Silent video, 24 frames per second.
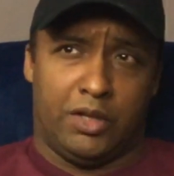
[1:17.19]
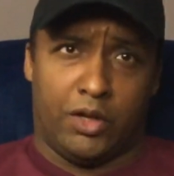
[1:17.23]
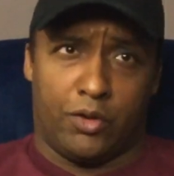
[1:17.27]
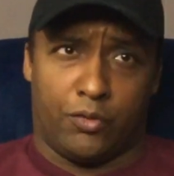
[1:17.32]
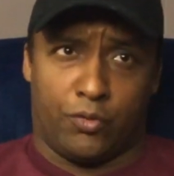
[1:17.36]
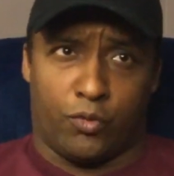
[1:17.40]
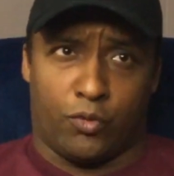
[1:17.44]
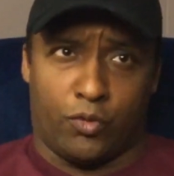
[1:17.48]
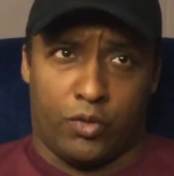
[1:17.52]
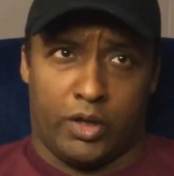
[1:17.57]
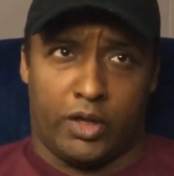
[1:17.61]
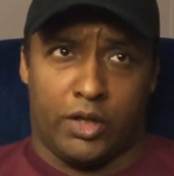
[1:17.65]

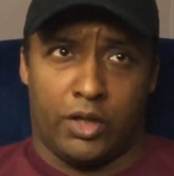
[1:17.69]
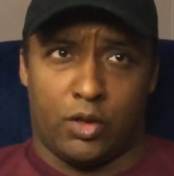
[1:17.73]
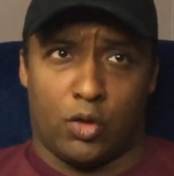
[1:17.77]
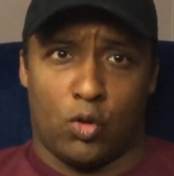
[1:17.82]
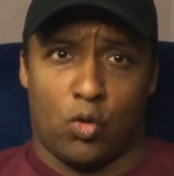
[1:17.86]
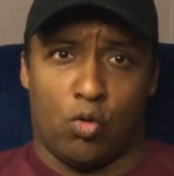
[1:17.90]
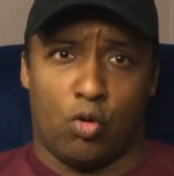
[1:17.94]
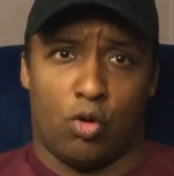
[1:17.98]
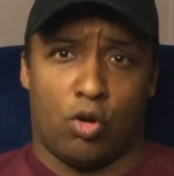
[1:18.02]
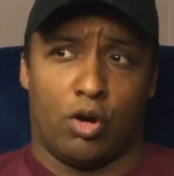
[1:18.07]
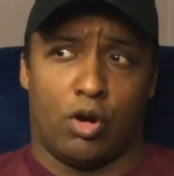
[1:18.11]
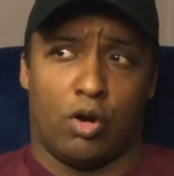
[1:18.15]
different
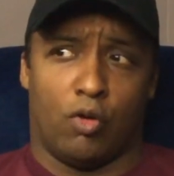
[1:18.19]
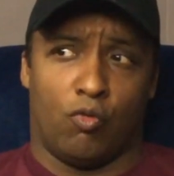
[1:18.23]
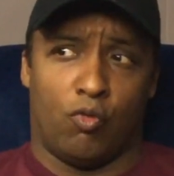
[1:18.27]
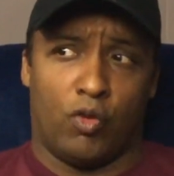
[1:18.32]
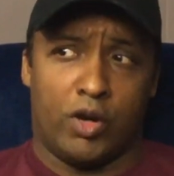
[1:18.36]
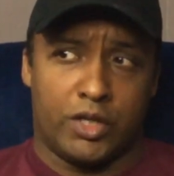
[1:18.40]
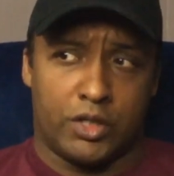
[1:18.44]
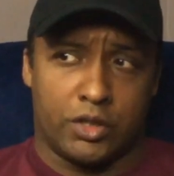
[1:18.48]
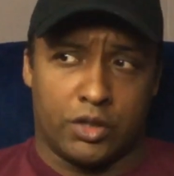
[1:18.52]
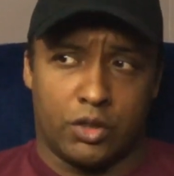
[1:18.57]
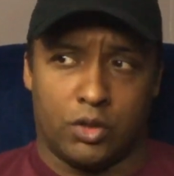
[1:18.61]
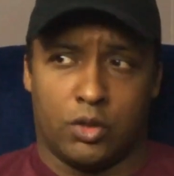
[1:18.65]
or
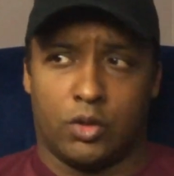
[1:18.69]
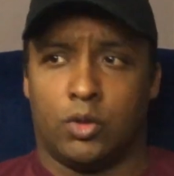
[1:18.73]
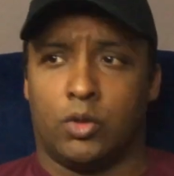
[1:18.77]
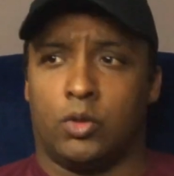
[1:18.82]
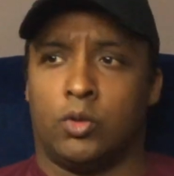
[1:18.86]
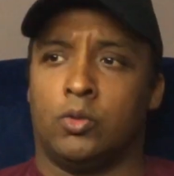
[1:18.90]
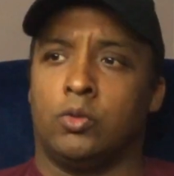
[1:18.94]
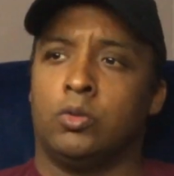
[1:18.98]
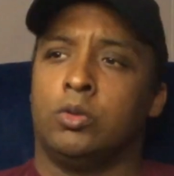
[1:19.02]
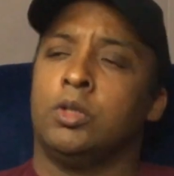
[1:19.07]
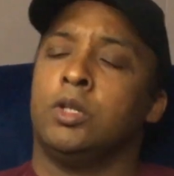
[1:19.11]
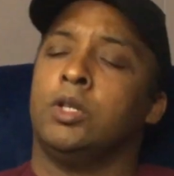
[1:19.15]

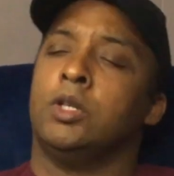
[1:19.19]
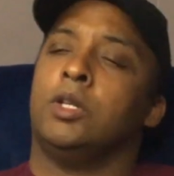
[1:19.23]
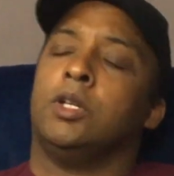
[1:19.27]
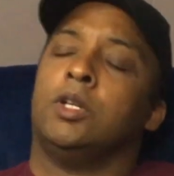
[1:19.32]
original